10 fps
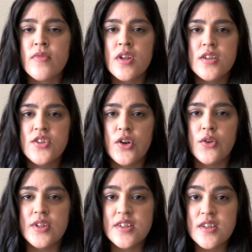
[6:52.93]
So
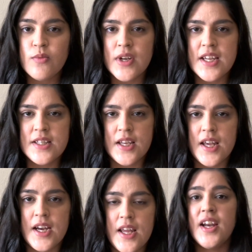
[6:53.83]
this is what I
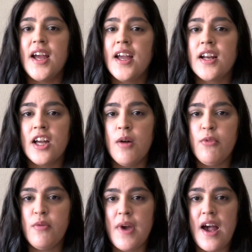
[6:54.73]
did, and I had a couple
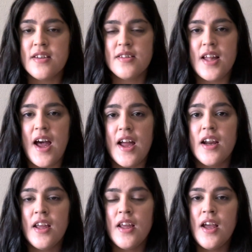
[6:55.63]
of masks that
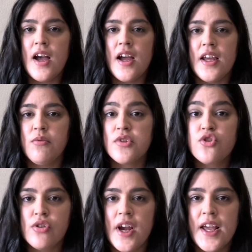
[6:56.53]
I was
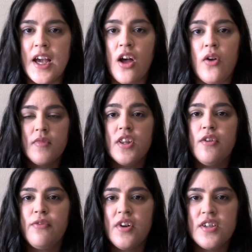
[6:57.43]
trying out. The
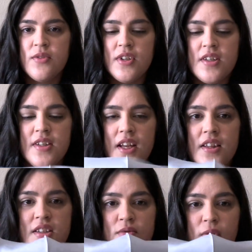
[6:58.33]
first one is like
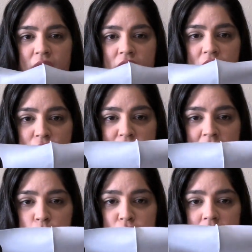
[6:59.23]
this regular
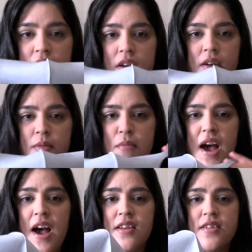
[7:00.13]
fabric
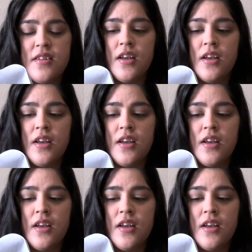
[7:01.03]
mask.